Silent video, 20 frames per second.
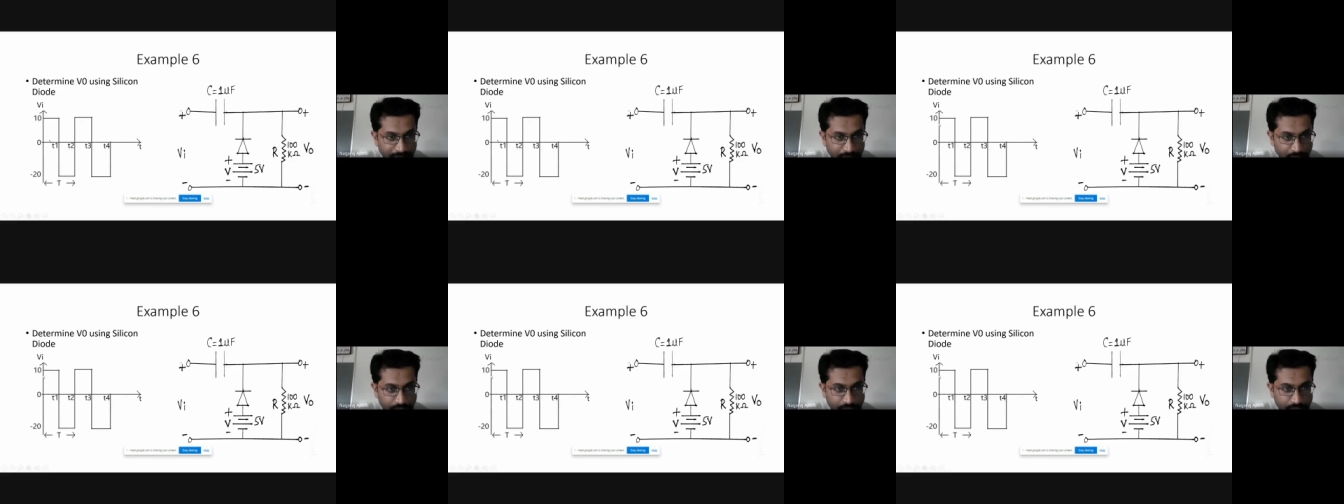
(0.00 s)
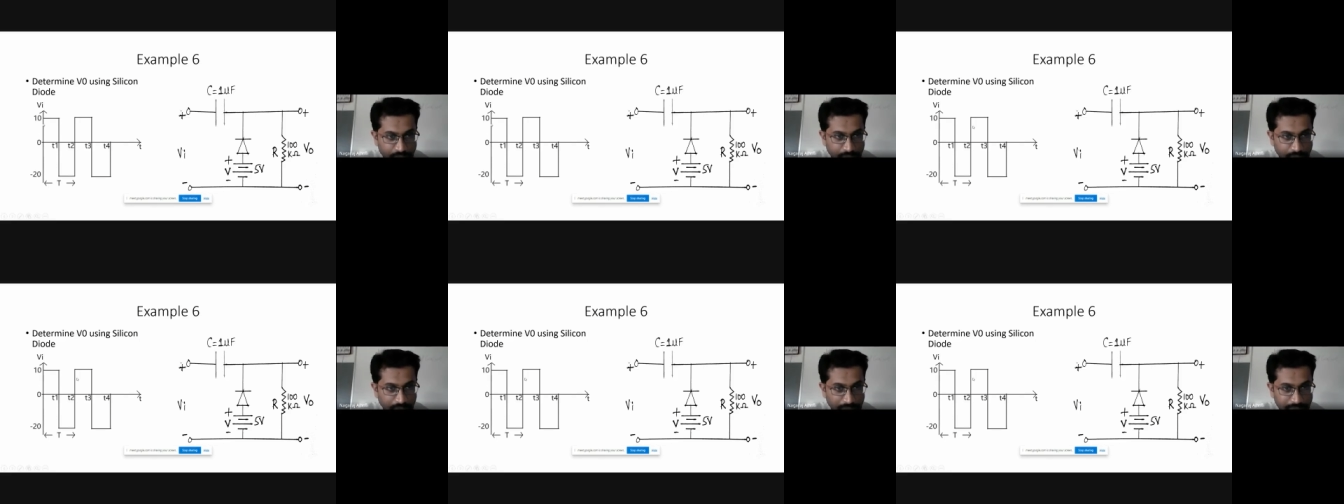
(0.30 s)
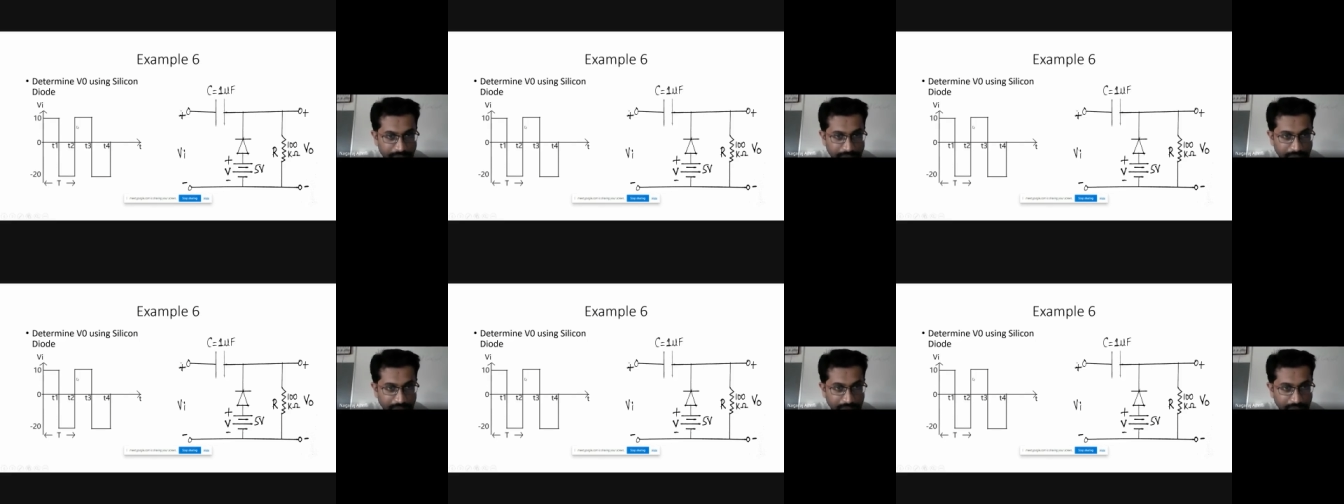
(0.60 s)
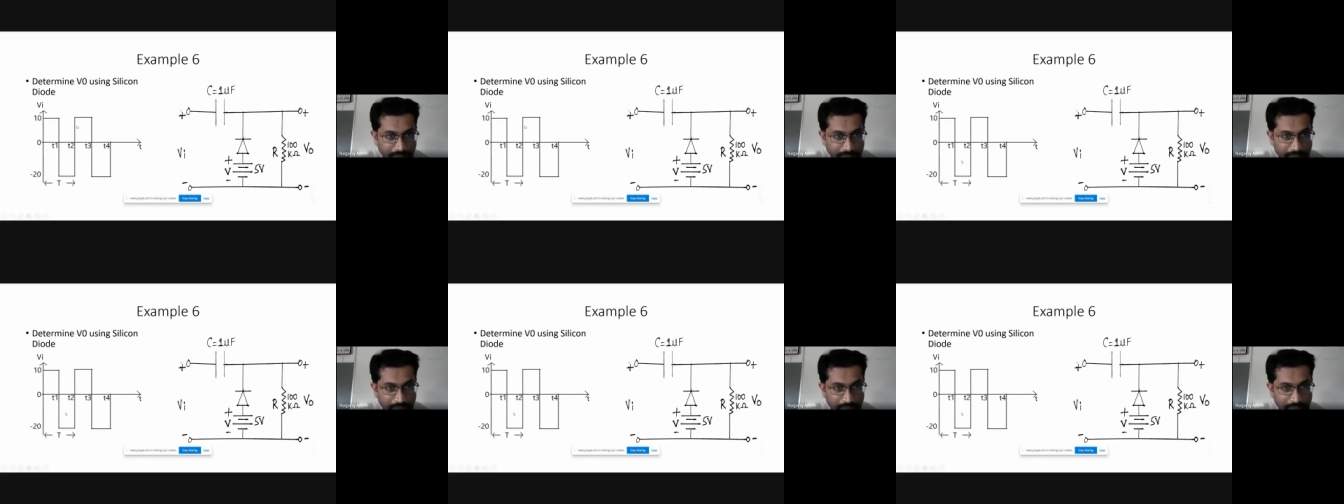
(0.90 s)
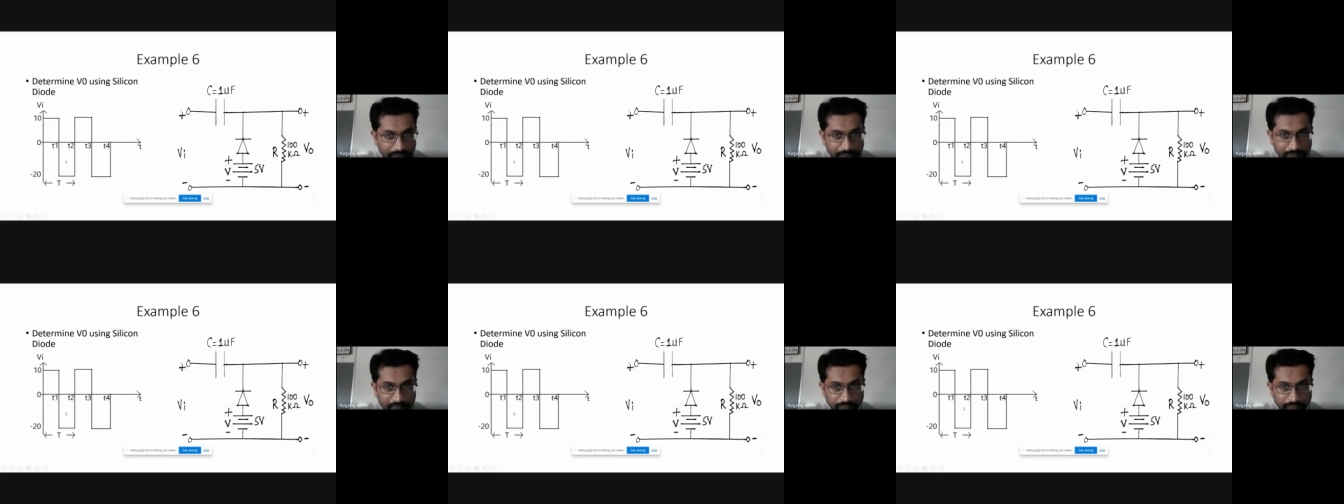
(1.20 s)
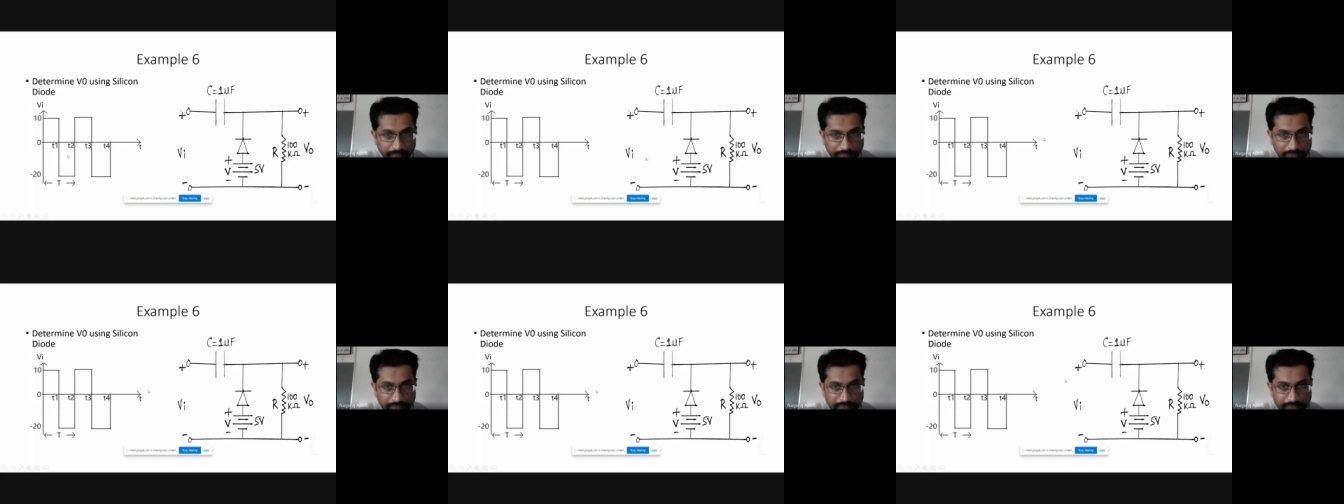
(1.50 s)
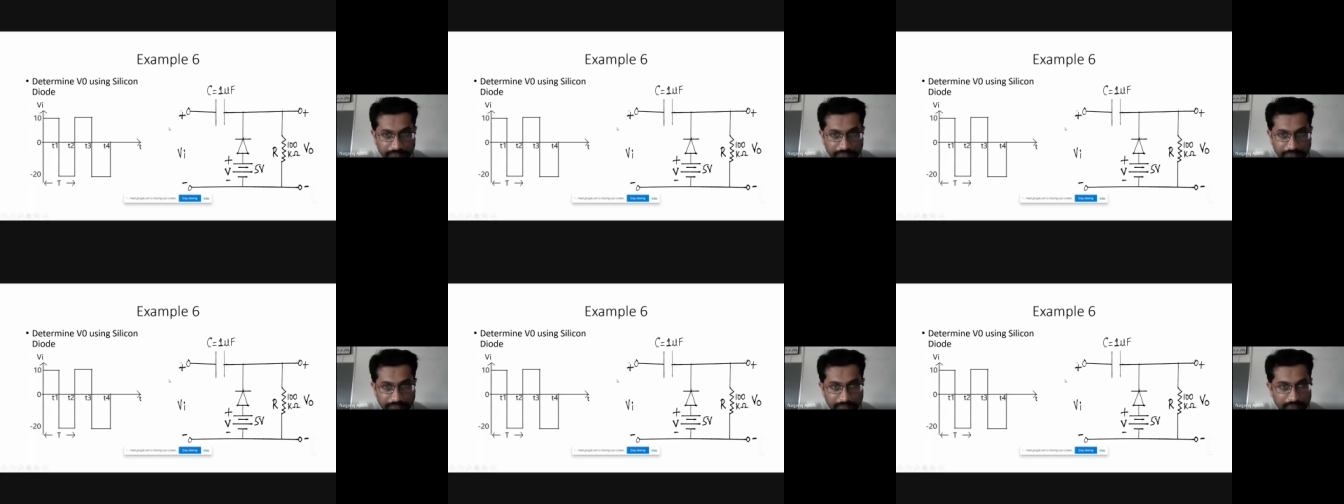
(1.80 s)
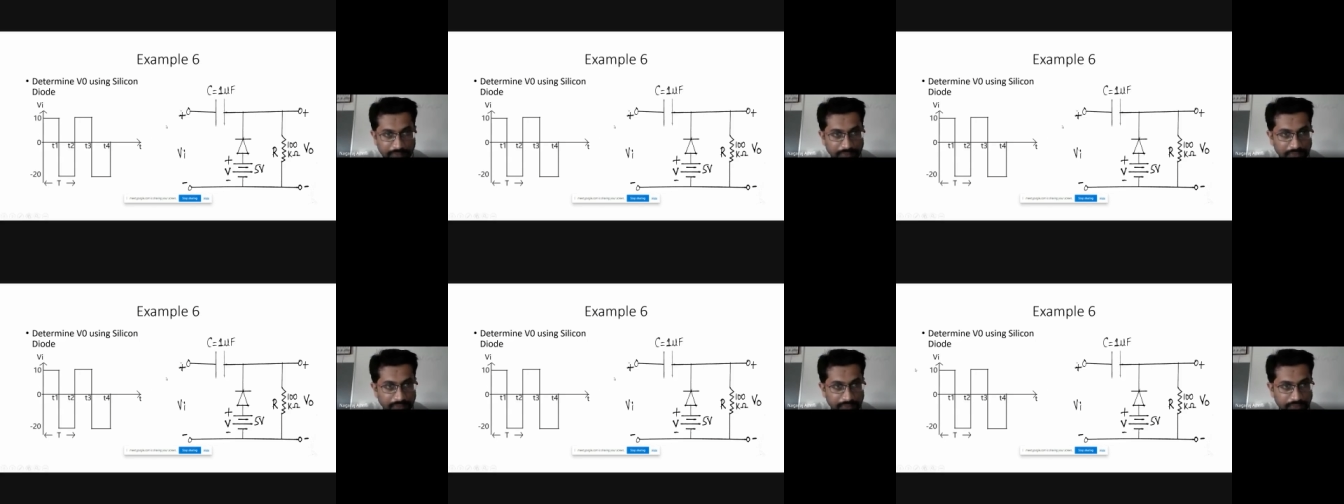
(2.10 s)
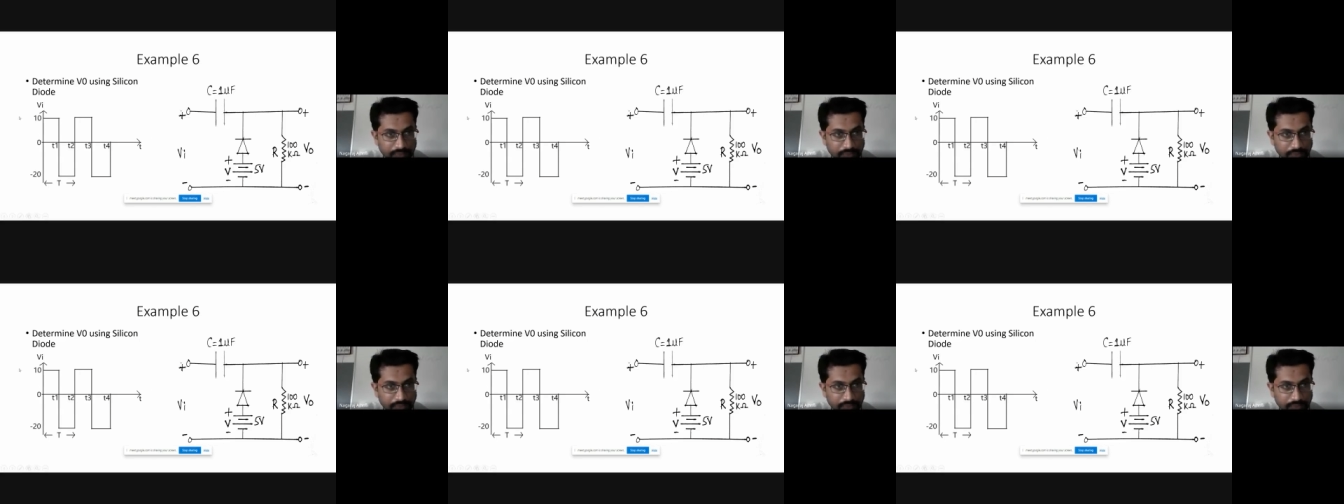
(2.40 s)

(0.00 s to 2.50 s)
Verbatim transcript: positive half cycle if we consider